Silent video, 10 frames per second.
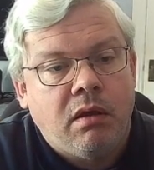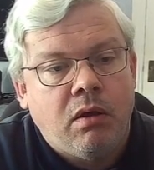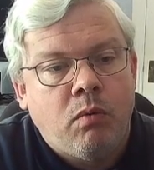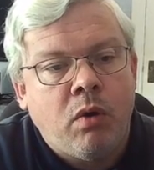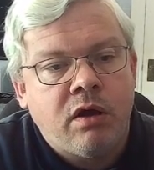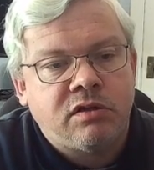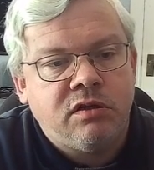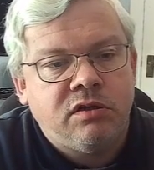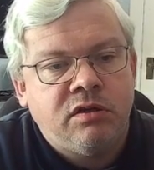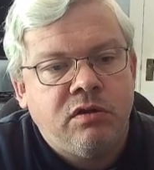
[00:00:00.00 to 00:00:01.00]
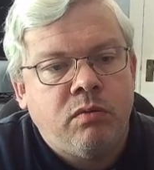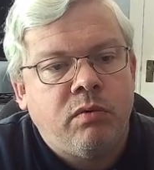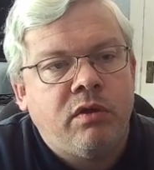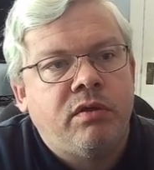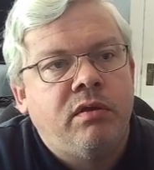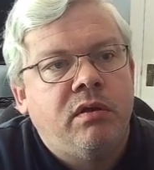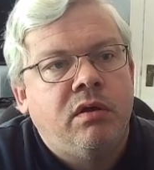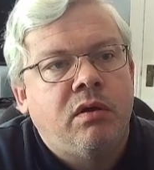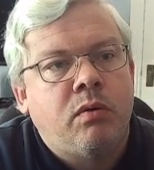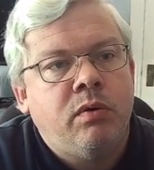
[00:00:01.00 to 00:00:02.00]
White continued with
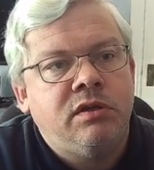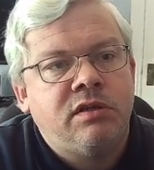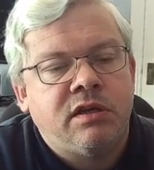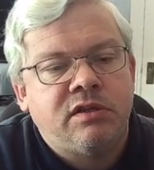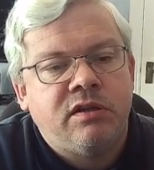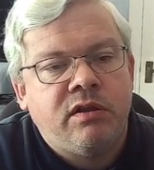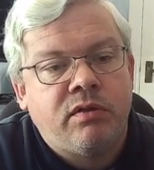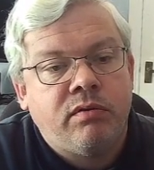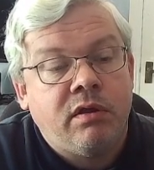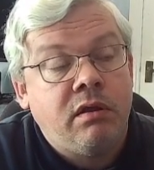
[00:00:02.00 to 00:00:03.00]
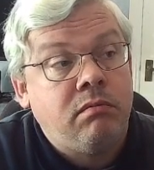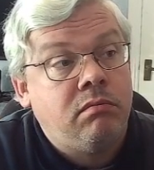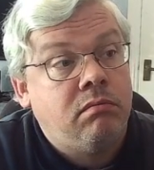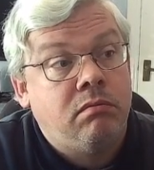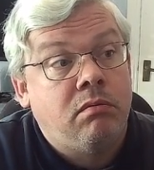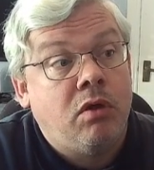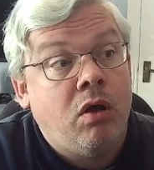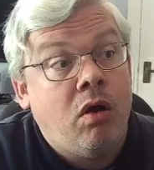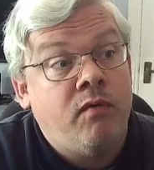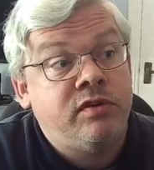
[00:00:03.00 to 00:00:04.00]
queen takes d3,
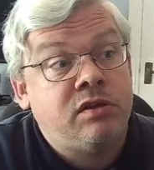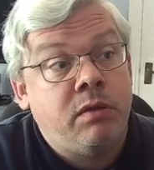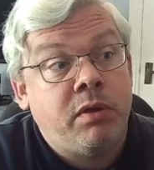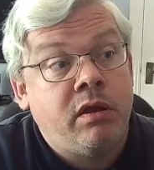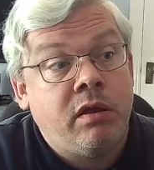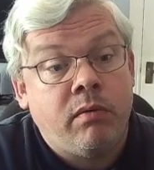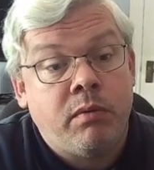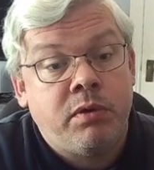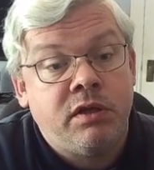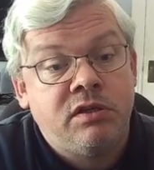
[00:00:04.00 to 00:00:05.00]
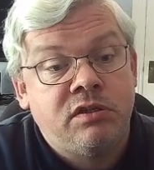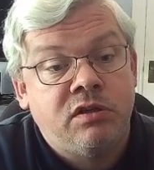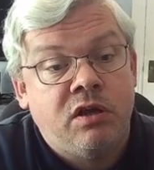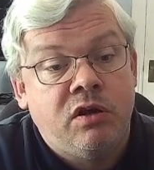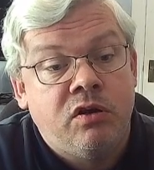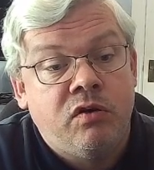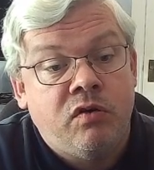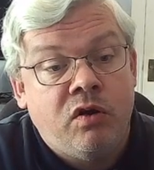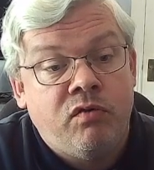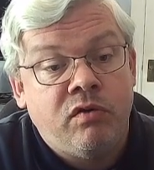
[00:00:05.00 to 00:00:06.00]
obviously picking up the piece,
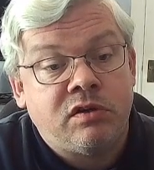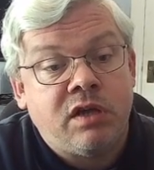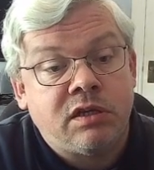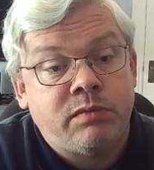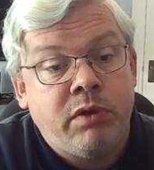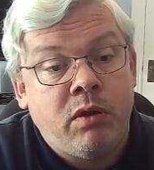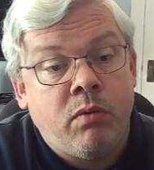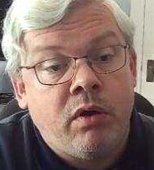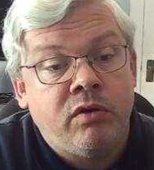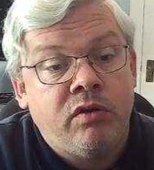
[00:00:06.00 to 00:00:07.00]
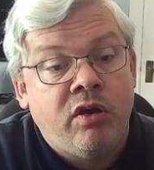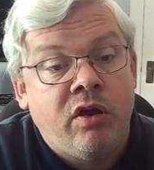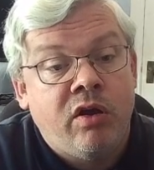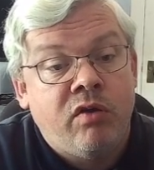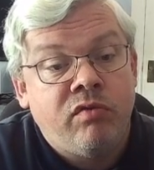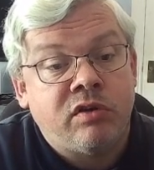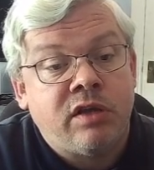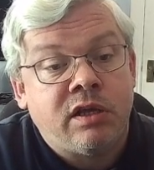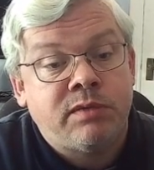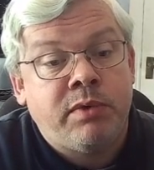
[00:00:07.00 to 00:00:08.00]
rook takes b1, rook
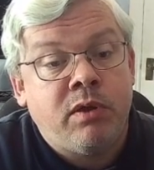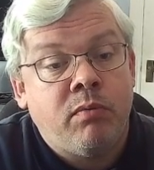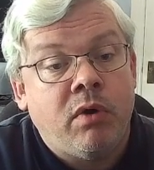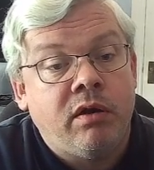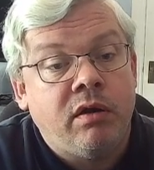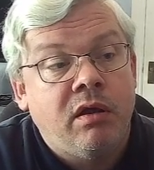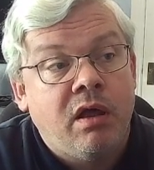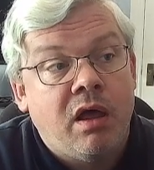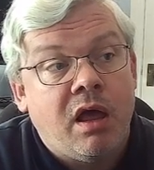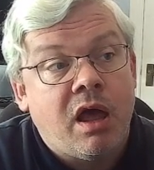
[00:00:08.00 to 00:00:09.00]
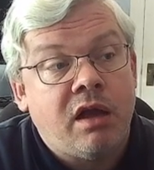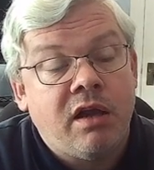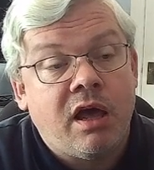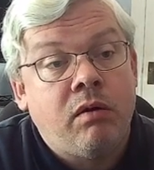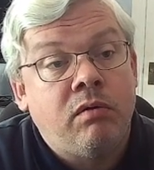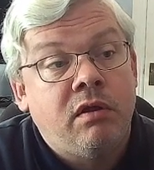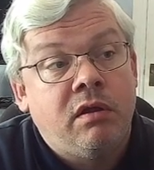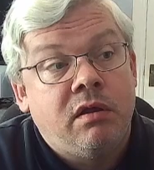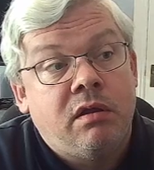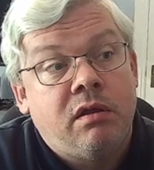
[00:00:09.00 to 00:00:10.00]
takes b1, and now
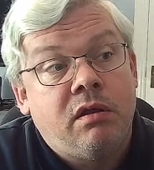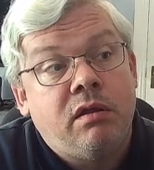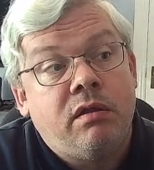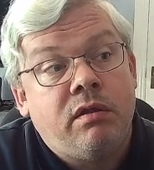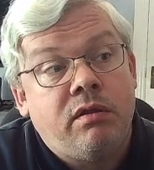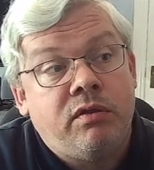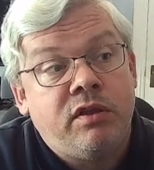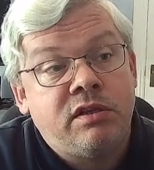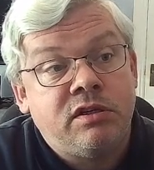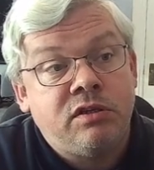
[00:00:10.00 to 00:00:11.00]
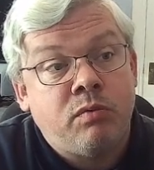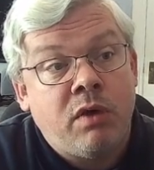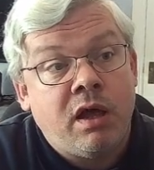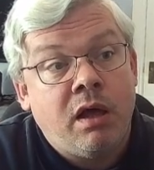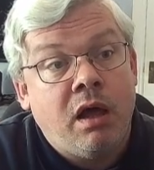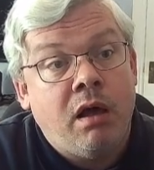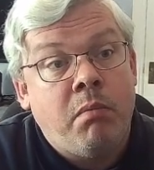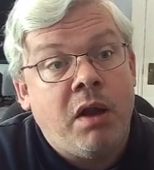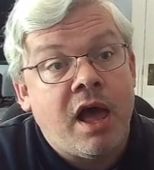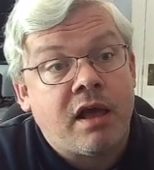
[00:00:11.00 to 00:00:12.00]
this is where
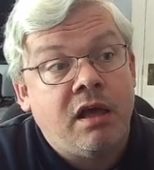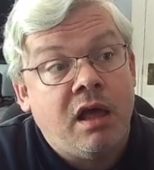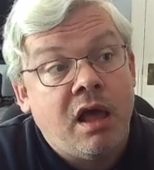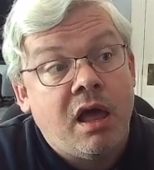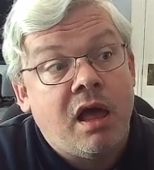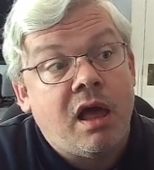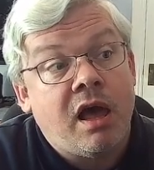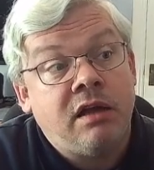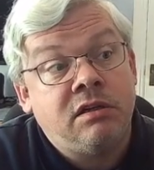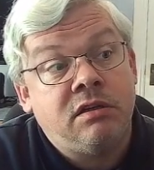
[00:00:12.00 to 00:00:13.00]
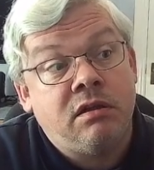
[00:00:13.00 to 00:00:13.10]
black had